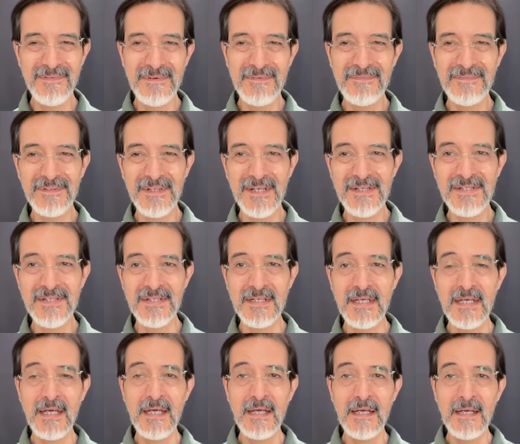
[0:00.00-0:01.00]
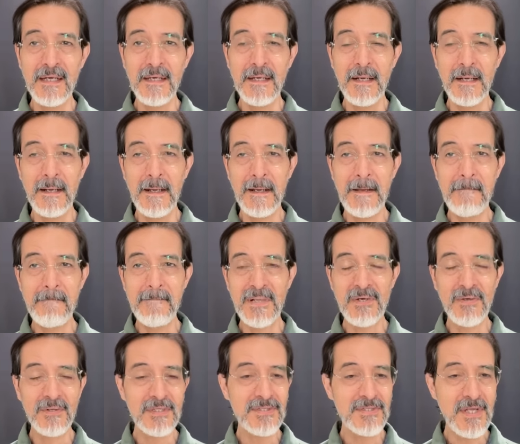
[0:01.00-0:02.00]
inflation, um,
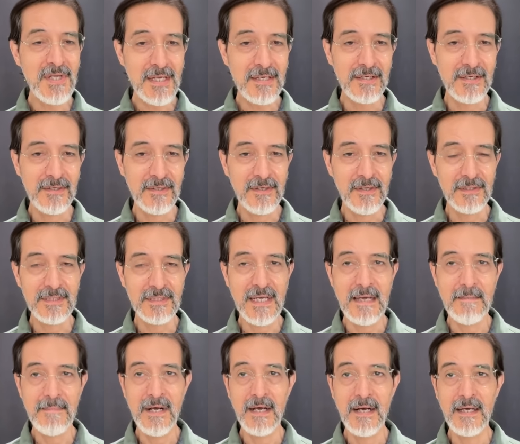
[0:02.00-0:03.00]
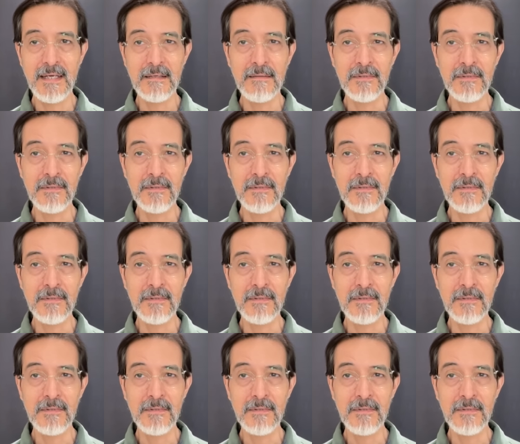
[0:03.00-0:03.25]
gold is not at an all-time high.